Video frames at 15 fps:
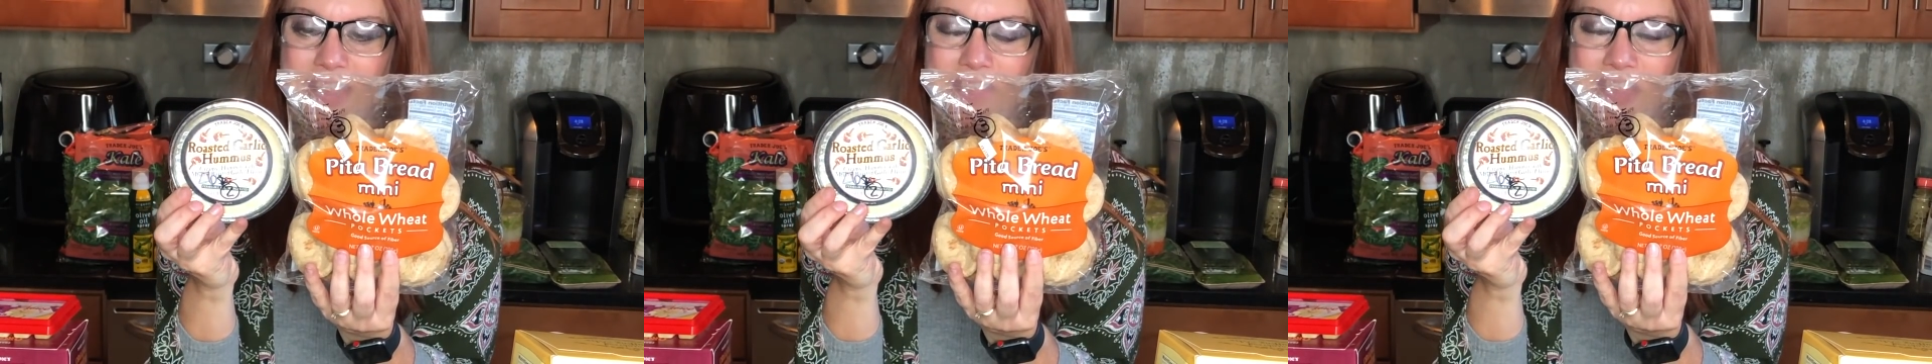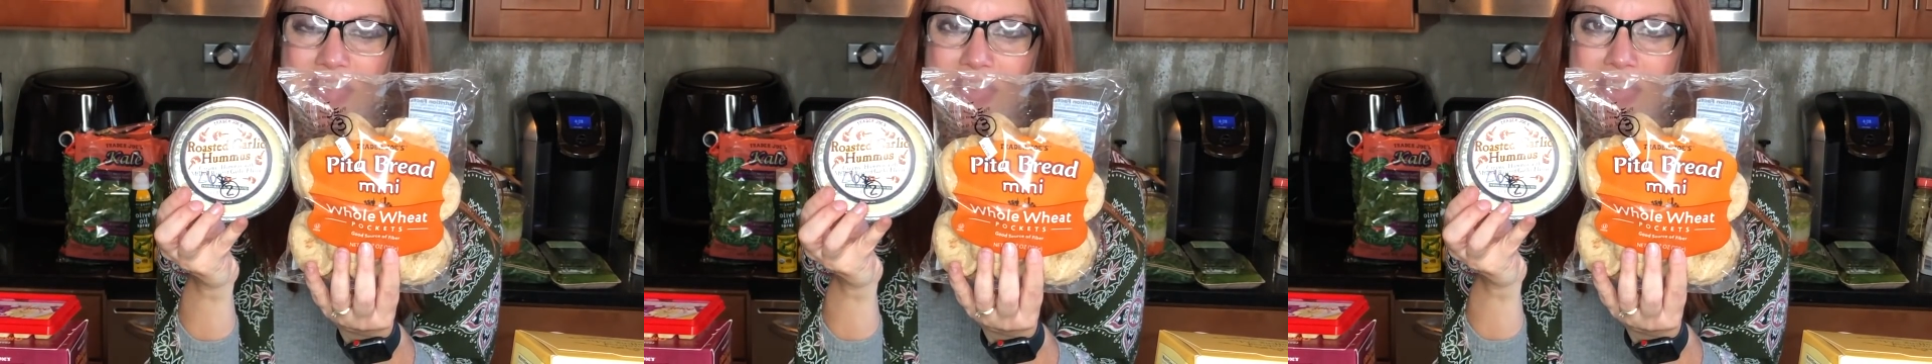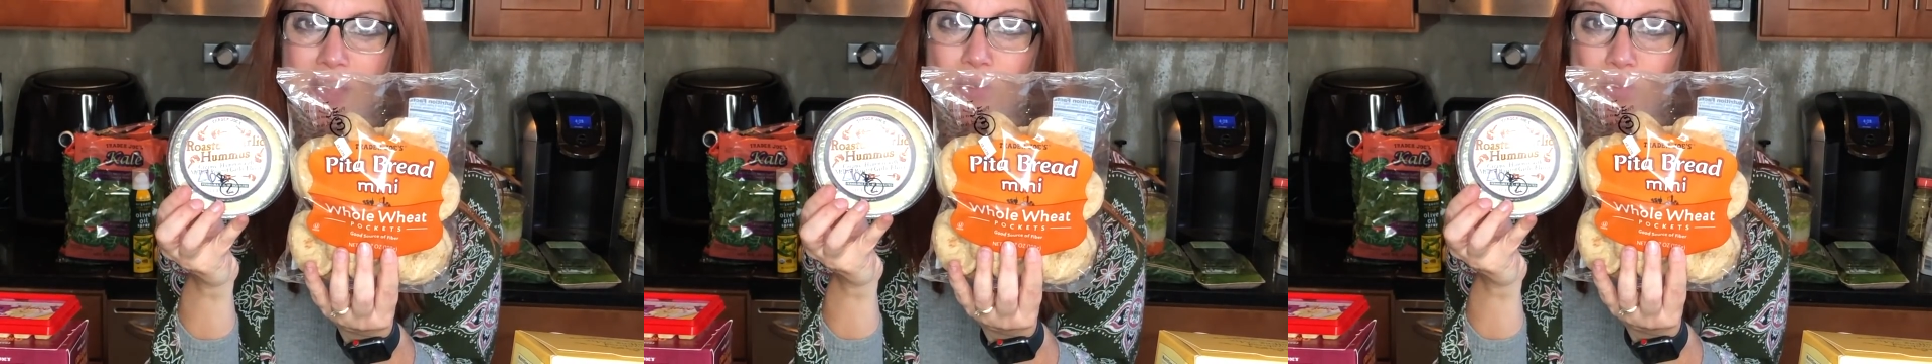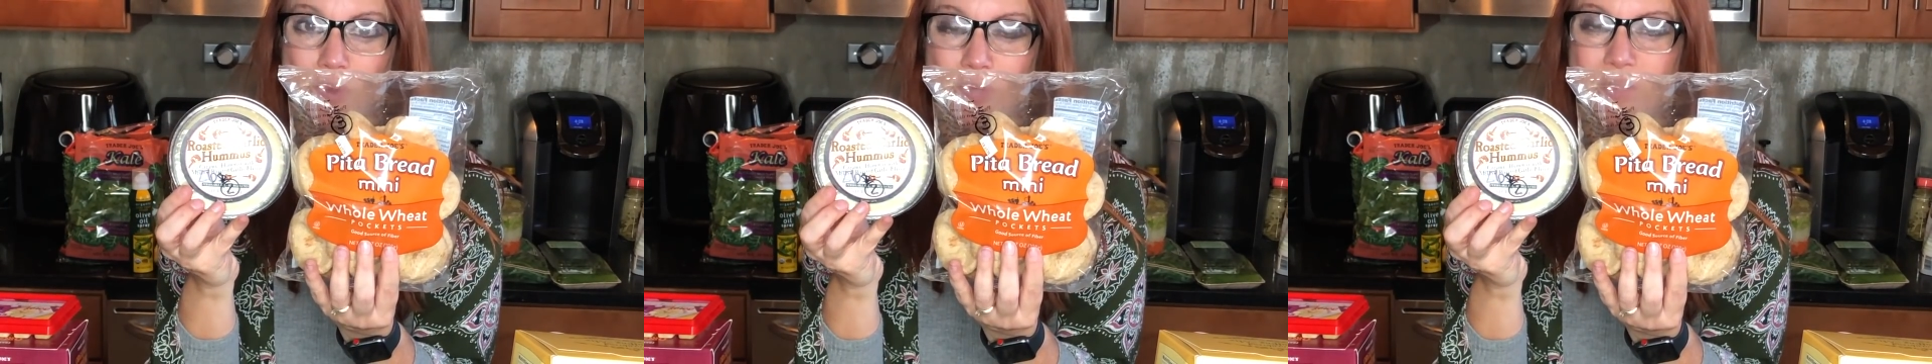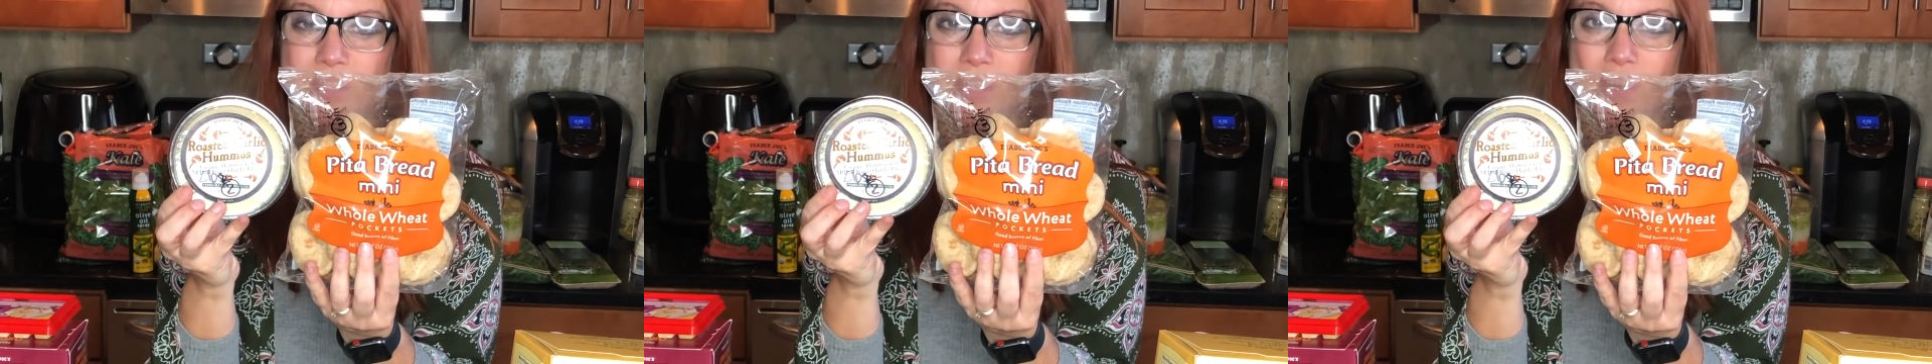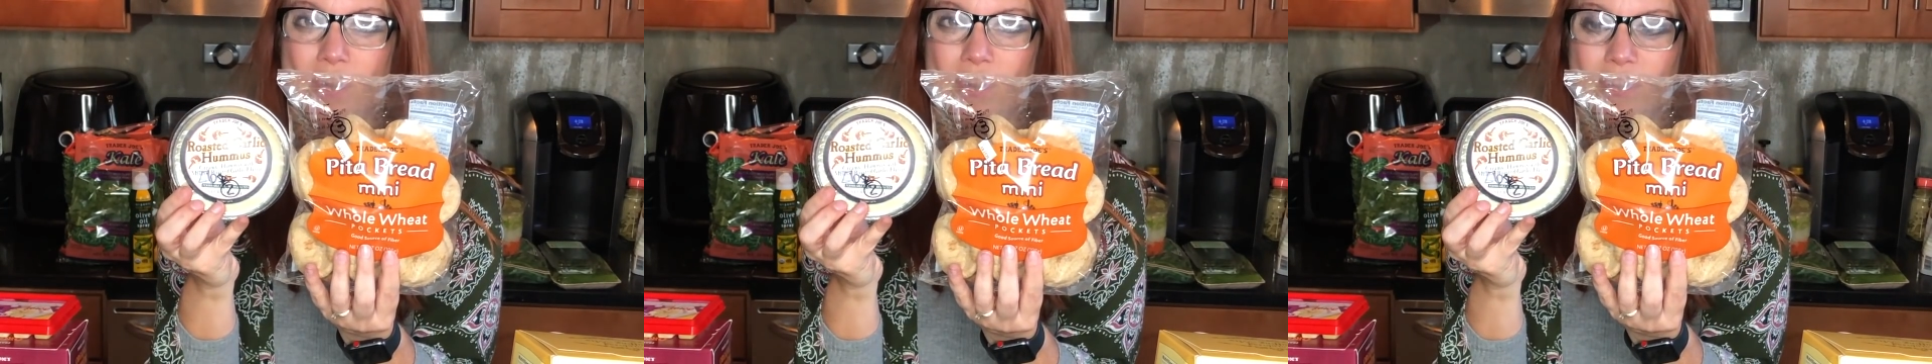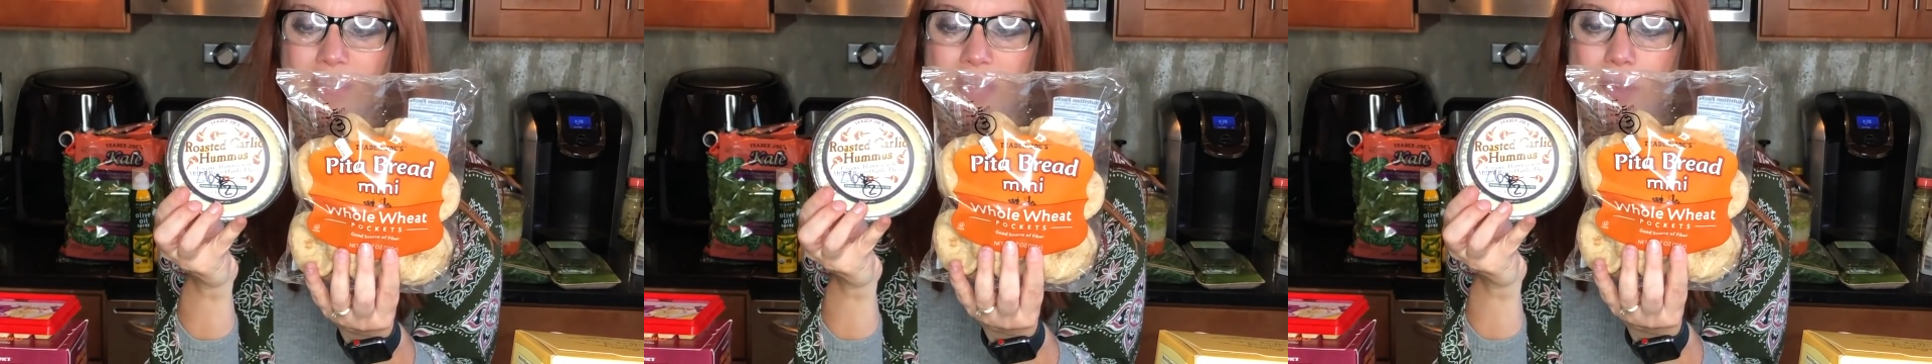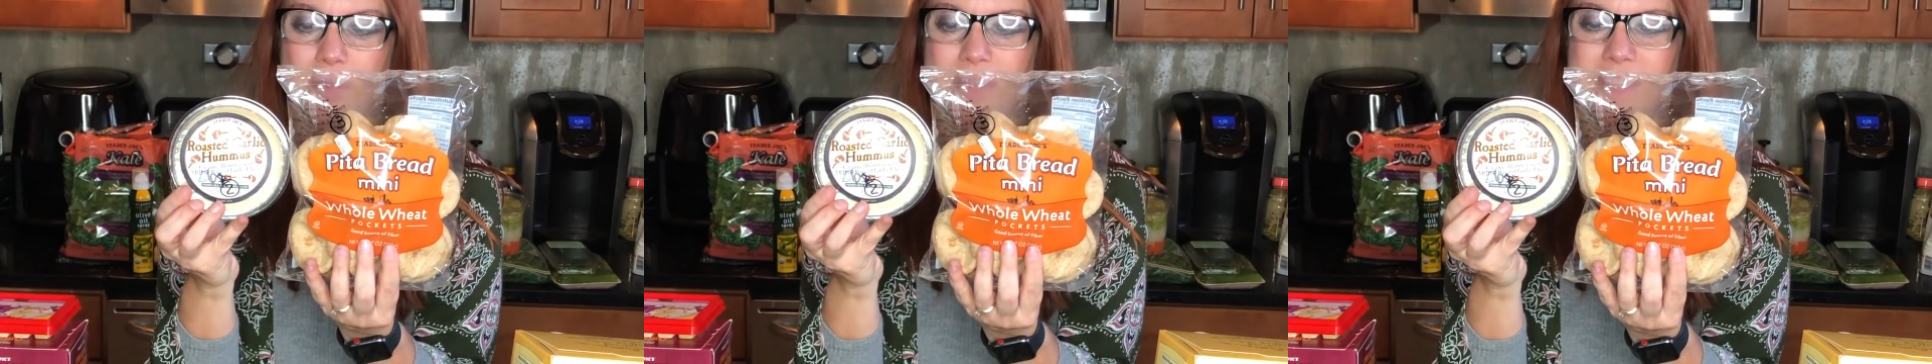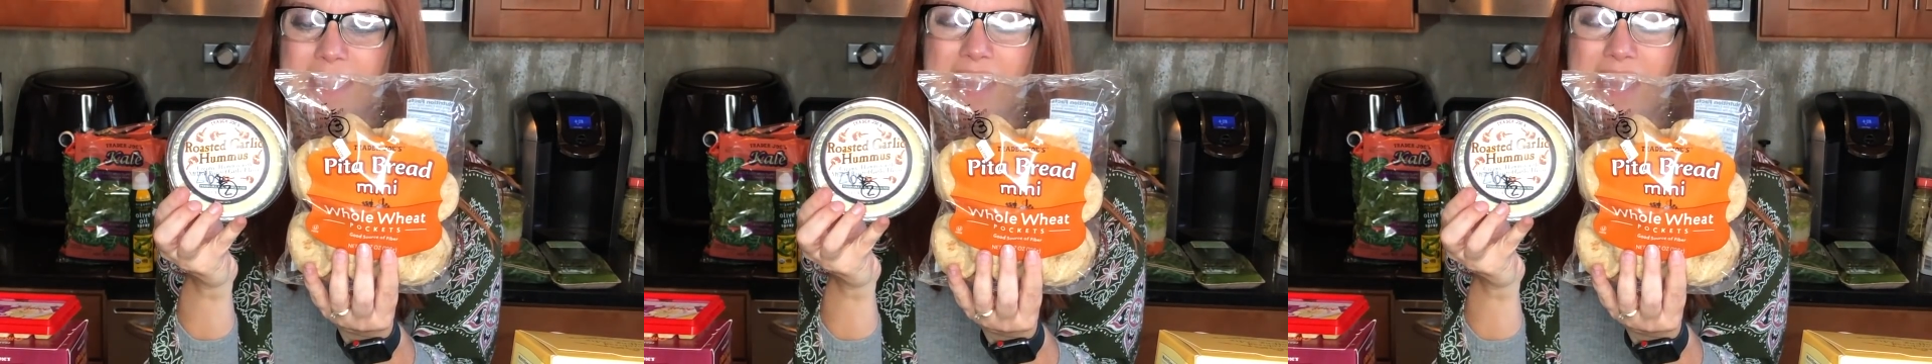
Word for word: and they had roasted garlic hummus,